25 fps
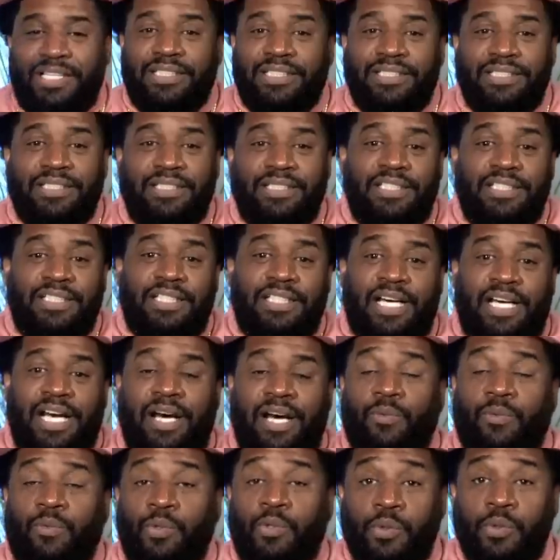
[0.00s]
But
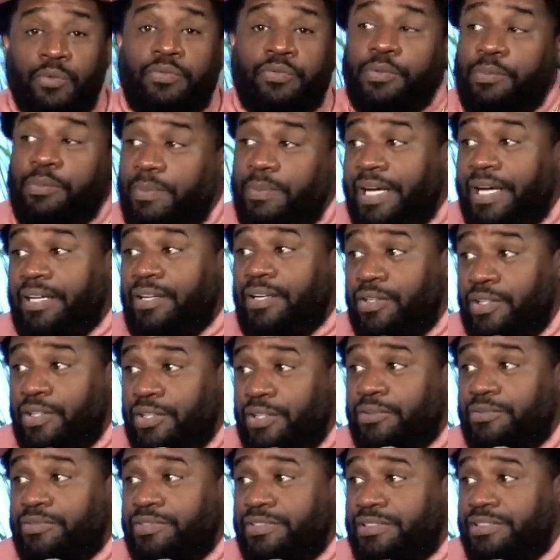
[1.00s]
I root for
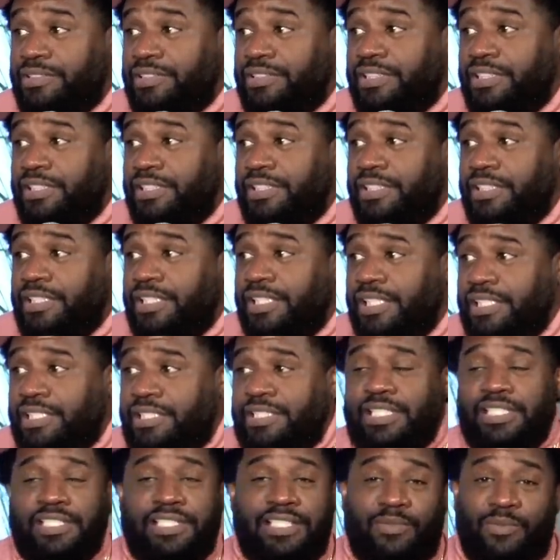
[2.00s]
Michael Irvin. Yeah.
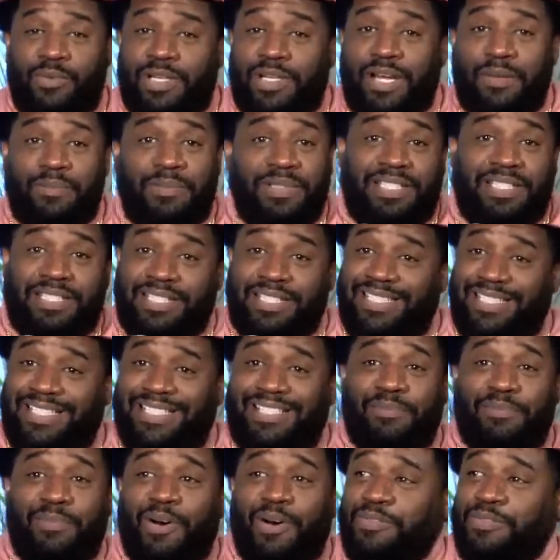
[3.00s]
It's just when I be
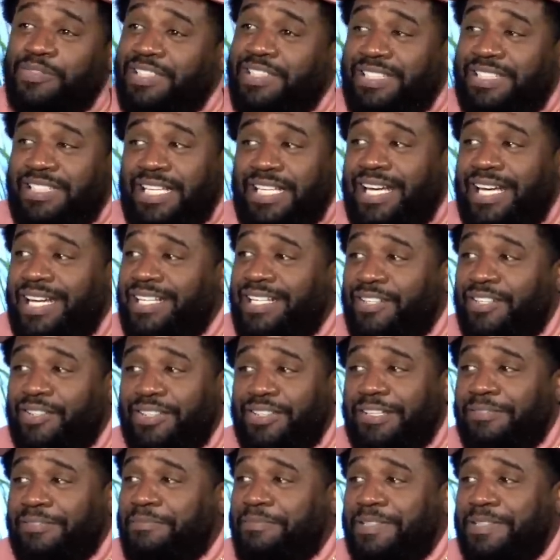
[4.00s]
seeing him off the
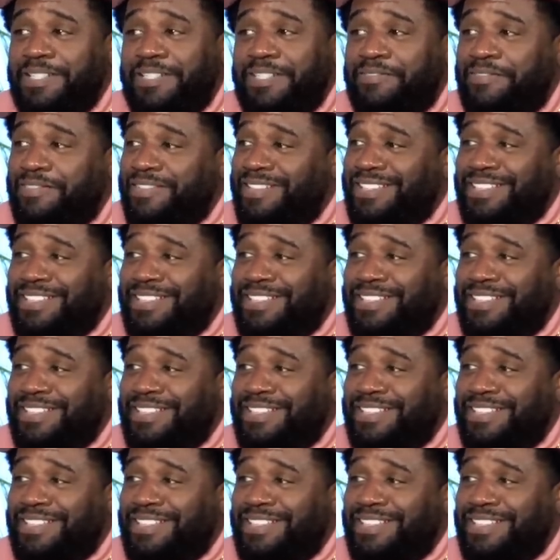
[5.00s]
chain on that